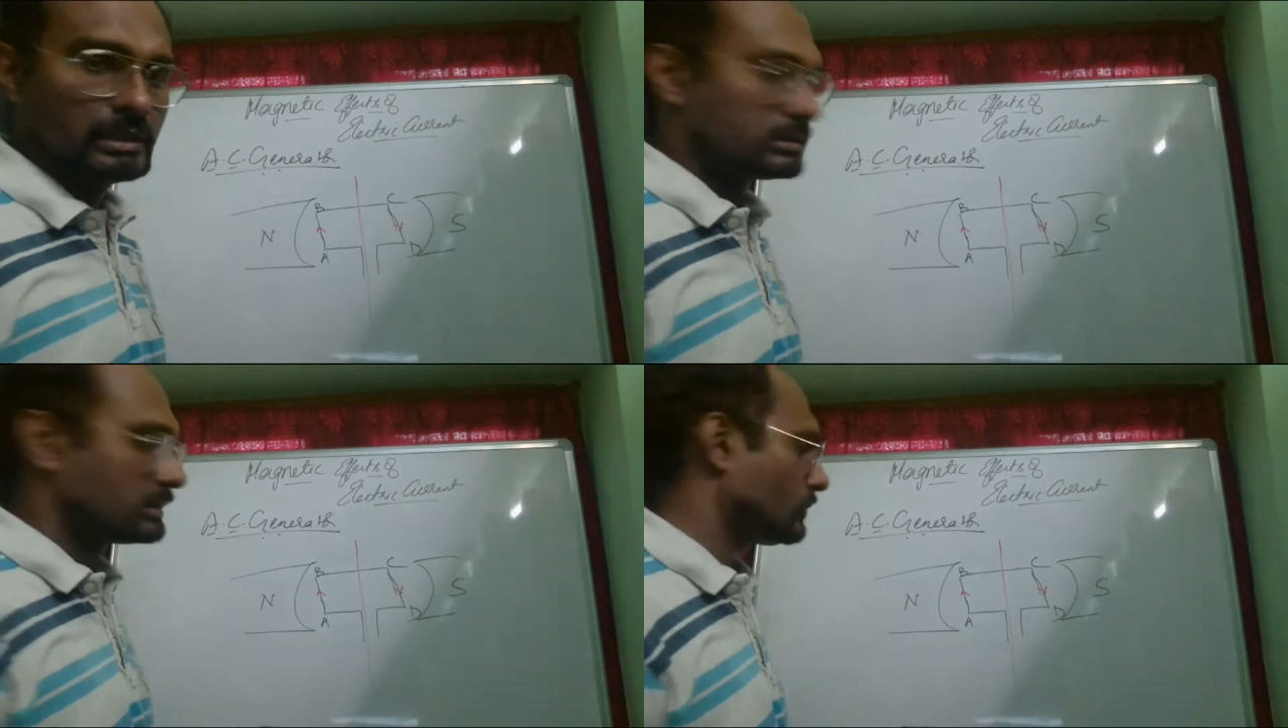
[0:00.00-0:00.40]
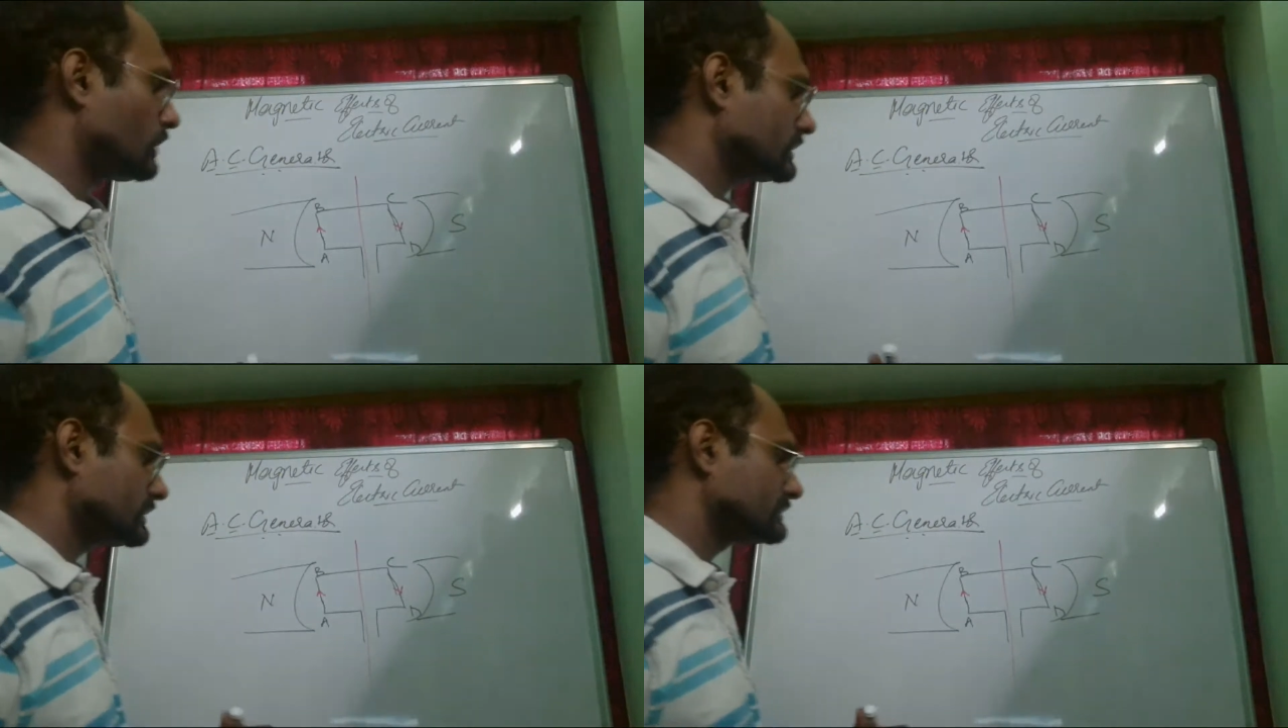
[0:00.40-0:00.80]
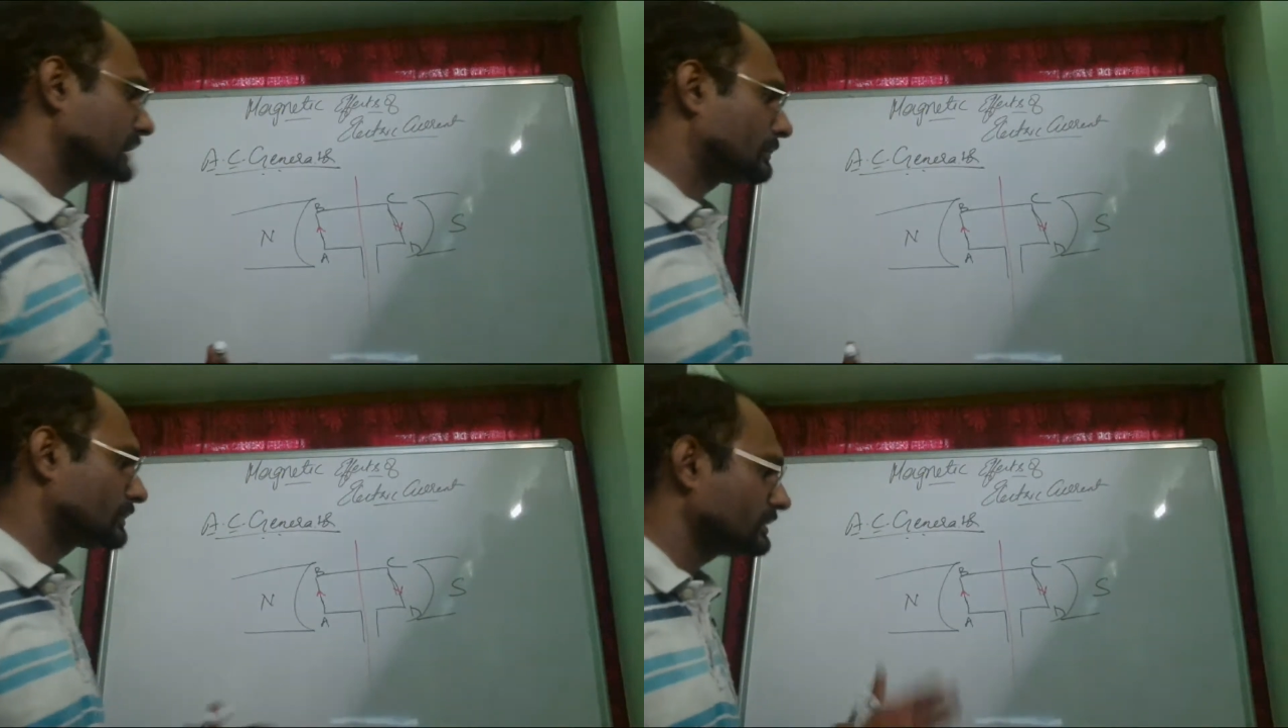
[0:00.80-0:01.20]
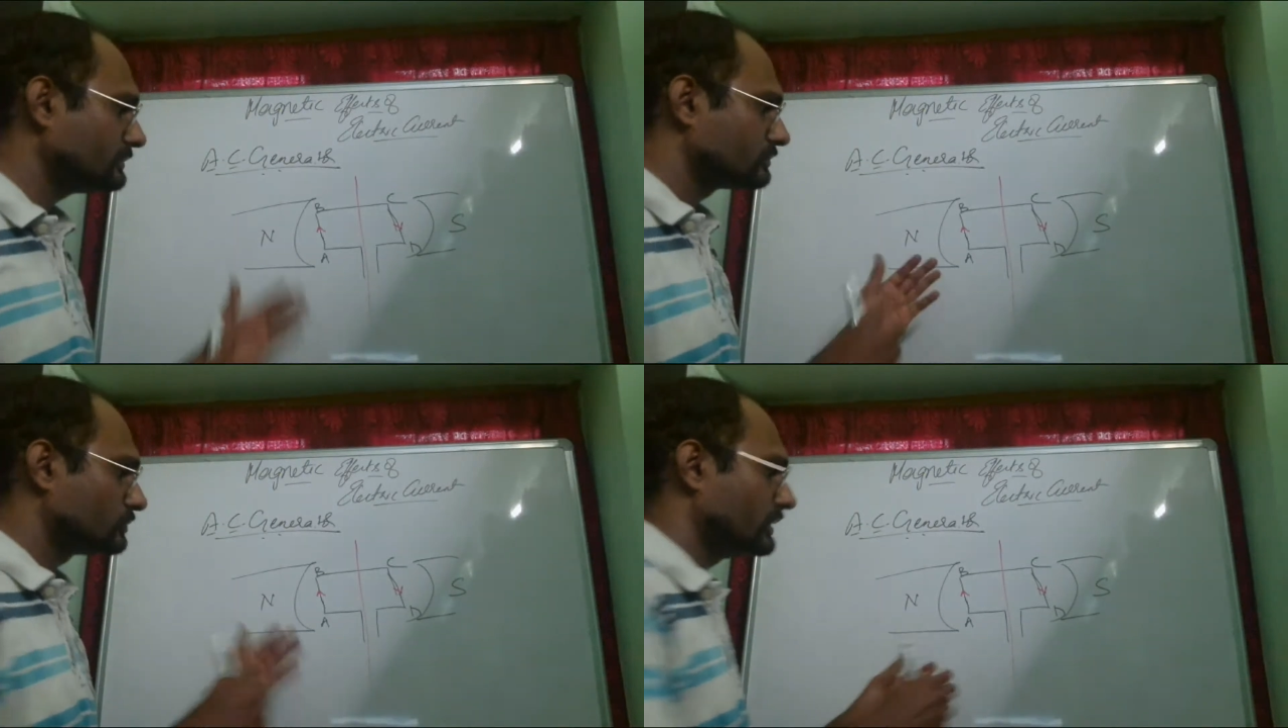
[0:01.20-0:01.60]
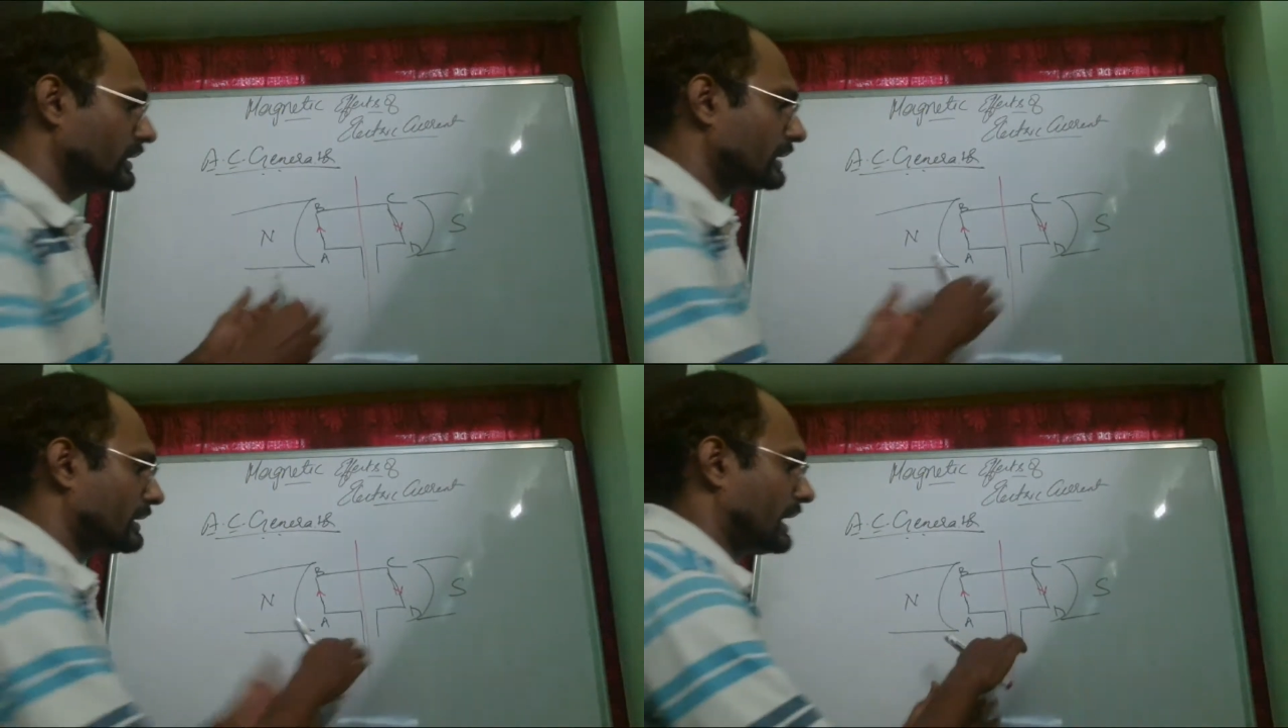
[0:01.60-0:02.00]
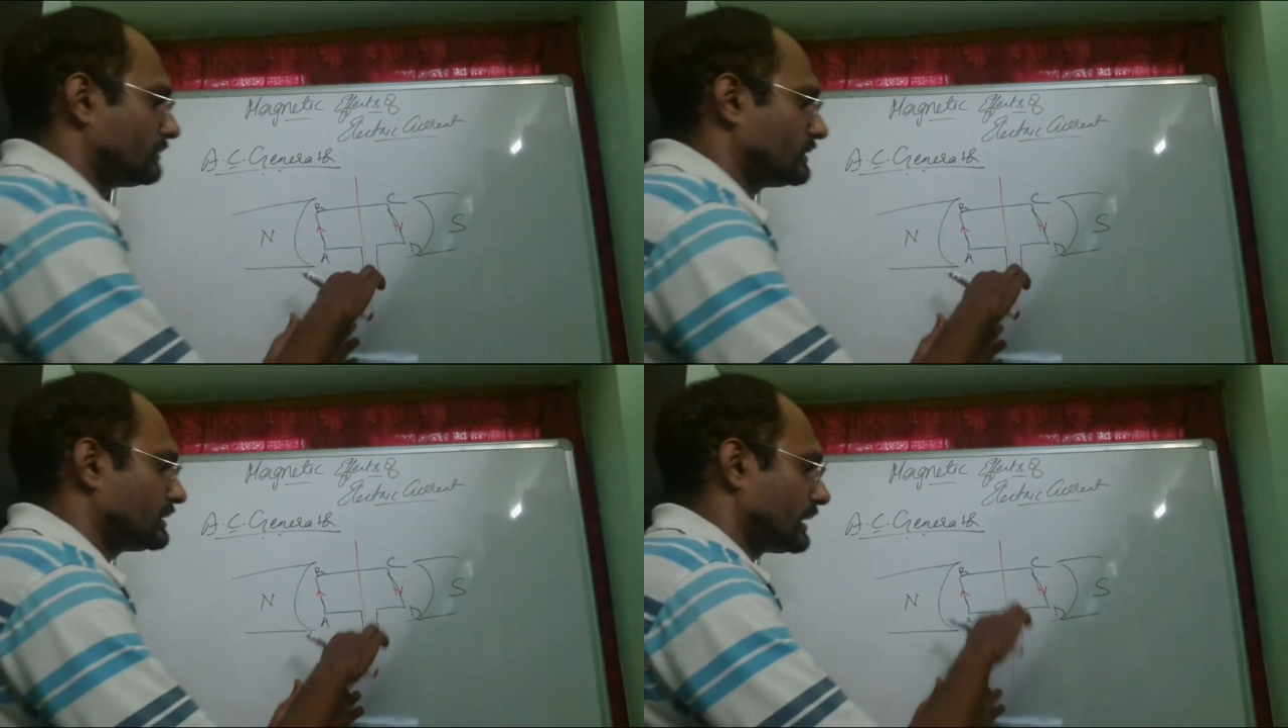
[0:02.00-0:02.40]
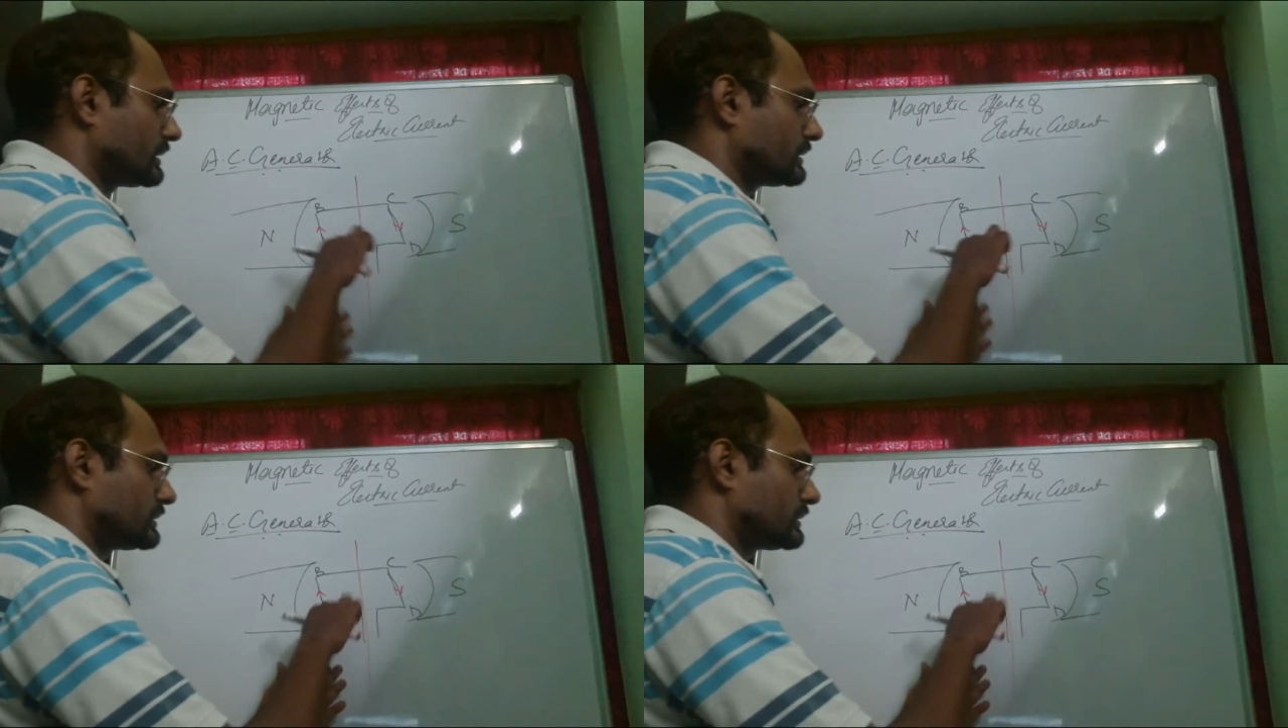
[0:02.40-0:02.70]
Now what is happening? We are having current